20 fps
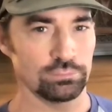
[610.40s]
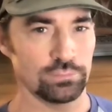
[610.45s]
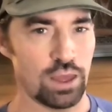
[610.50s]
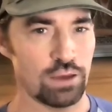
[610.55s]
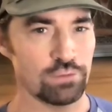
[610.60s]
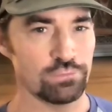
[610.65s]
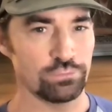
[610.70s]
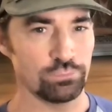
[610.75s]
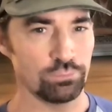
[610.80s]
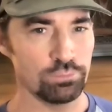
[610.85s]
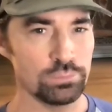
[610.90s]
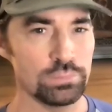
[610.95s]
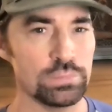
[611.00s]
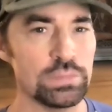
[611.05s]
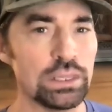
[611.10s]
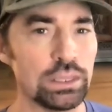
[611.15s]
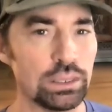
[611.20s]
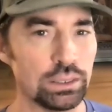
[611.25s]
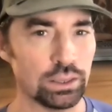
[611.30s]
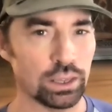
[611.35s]
of
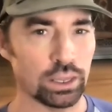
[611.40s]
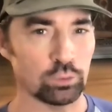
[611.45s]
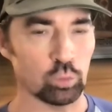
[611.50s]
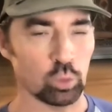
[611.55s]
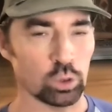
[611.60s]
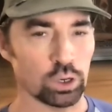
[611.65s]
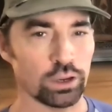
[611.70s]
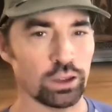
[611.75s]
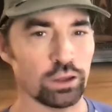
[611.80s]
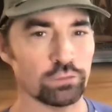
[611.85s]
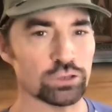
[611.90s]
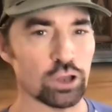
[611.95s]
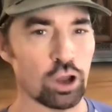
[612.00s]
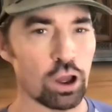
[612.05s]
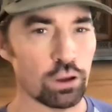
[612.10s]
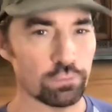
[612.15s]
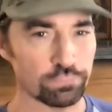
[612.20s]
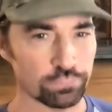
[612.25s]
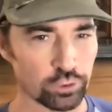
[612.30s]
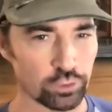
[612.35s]
me and what I have to
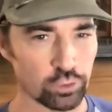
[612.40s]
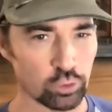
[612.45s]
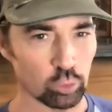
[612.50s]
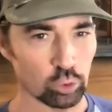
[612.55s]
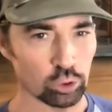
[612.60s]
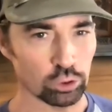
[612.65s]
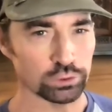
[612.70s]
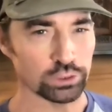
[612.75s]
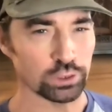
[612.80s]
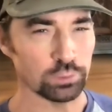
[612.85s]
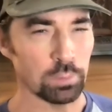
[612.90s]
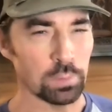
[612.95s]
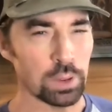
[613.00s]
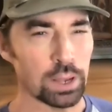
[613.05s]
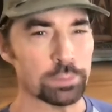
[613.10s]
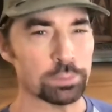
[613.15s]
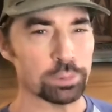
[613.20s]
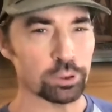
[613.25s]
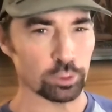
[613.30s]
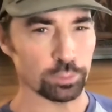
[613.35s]
offer in the world and
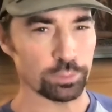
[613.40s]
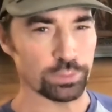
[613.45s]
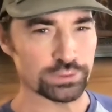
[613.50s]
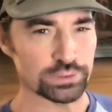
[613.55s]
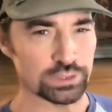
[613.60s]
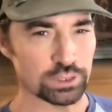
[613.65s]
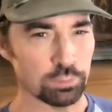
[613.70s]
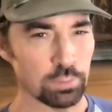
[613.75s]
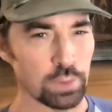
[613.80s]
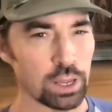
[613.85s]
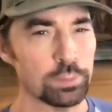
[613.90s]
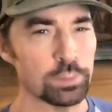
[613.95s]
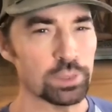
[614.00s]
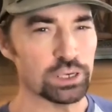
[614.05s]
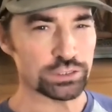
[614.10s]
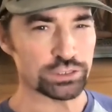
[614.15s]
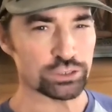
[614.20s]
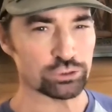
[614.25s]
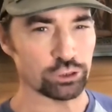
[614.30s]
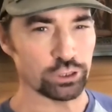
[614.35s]
my purpose and my
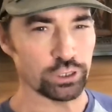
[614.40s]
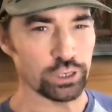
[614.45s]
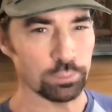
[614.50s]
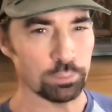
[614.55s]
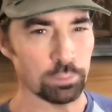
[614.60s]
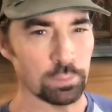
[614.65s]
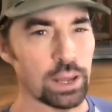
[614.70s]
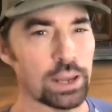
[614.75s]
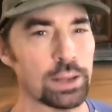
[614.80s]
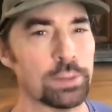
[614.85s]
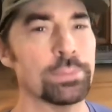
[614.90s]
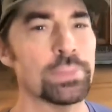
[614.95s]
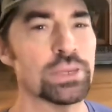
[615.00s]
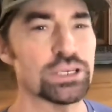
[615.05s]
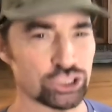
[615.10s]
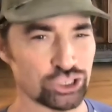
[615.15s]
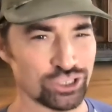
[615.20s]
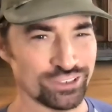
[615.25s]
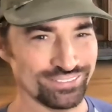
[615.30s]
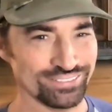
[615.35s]
ministry and my
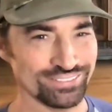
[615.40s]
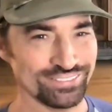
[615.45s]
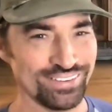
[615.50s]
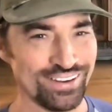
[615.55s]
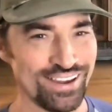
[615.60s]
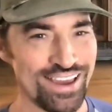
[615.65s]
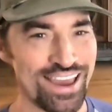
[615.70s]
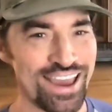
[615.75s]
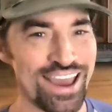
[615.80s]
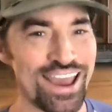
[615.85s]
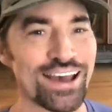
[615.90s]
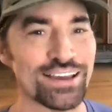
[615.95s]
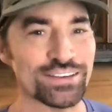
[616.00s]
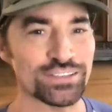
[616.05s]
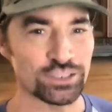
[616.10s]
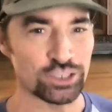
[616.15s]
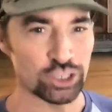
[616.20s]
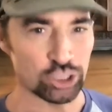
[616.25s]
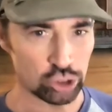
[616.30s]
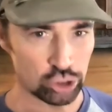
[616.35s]
mission has
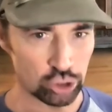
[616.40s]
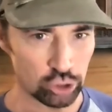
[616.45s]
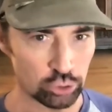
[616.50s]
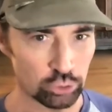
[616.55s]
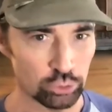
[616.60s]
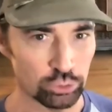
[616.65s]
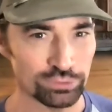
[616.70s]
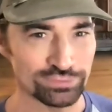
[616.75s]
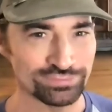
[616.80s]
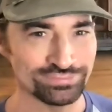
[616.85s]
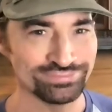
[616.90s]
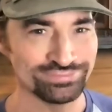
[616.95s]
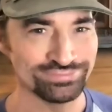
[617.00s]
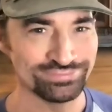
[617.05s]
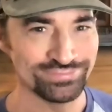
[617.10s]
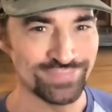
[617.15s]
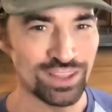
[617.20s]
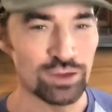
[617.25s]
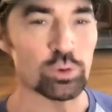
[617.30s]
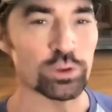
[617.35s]
to do
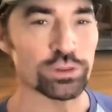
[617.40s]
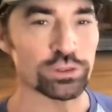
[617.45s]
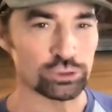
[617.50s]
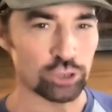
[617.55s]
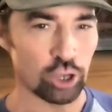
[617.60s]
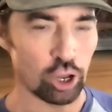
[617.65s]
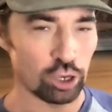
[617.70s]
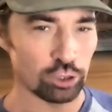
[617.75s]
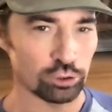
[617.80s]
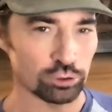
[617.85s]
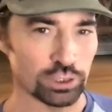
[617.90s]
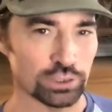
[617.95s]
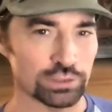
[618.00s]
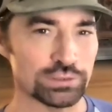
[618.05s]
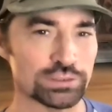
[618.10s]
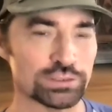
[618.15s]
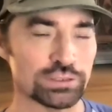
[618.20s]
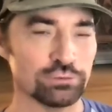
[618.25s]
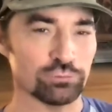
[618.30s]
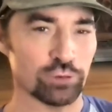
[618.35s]
with
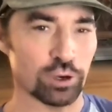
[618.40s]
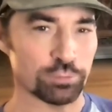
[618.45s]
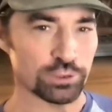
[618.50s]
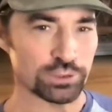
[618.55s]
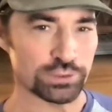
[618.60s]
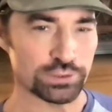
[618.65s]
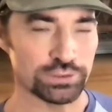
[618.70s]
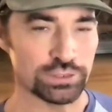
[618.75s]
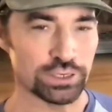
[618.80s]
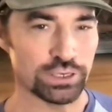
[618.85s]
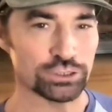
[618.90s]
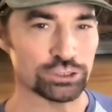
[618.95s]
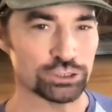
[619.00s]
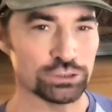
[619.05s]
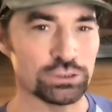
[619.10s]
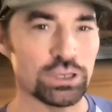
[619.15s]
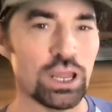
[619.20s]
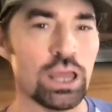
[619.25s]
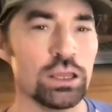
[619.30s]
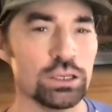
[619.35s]
tolerance,
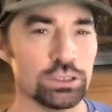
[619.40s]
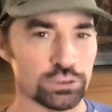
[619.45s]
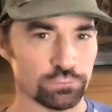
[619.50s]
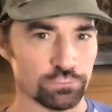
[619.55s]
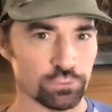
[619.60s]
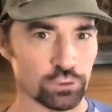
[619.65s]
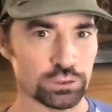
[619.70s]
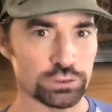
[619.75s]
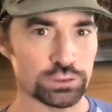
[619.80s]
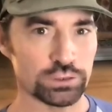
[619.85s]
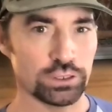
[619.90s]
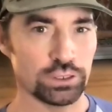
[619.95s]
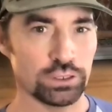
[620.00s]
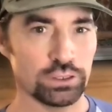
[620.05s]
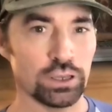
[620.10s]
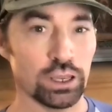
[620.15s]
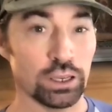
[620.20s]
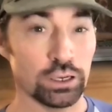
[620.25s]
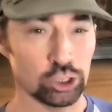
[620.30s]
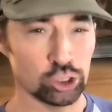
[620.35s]
representation, diversity,
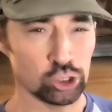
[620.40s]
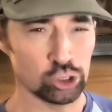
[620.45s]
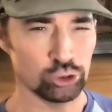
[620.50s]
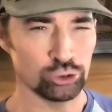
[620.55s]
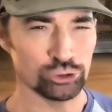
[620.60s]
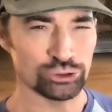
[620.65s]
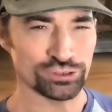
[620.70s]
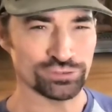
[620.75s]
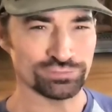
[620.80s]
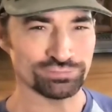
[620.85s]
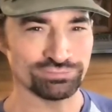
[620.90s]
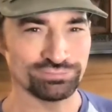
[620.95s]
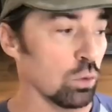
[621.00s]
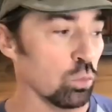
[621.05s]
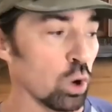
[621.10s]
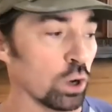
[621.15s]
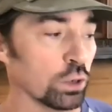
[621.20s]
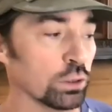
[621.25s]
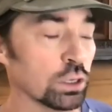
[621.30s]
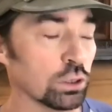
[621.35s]
and inclusion.
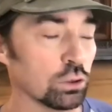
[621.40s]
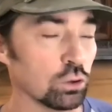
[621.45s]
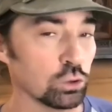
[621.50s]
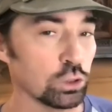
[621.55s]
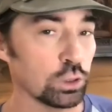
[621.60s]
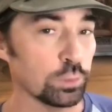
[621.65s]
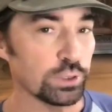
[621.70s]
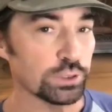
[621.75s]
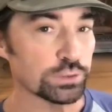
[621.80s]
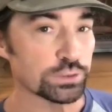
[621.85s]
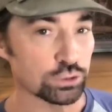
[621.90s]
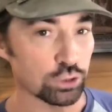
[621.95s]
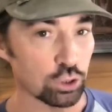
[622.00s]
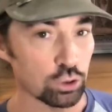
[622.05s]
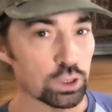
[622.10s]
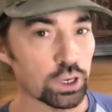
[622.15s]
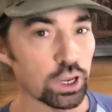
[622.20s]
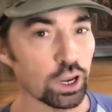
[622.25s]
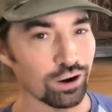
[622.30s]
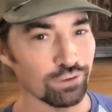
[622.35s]
One can only be so
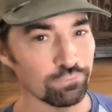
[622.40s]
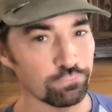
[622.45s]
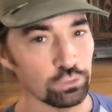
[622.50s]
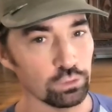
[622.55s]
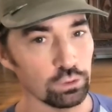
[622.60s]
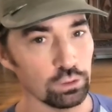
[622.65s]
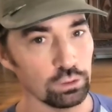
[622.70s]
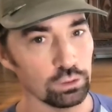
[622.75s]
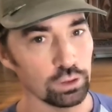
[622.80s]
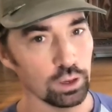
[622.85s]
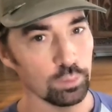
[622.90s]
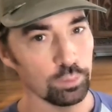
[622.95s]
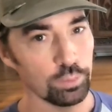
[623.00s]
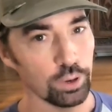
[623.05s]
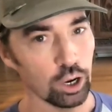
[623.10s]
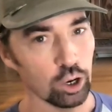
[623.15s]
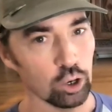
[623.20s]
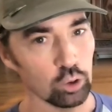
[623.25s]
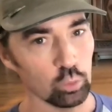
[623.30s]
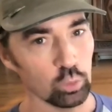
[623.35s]
careful
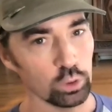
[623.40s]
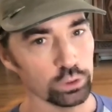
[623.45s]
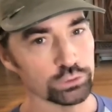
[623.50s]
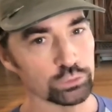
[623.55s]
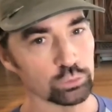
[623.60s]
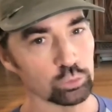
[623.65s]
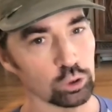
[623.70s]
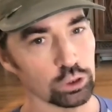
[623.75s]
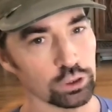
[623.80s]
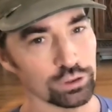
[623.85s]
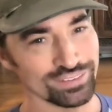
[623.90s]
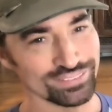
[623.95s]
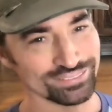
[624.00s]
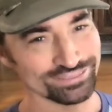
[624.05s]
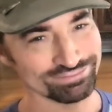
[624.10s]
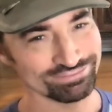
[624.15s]
about one's wording.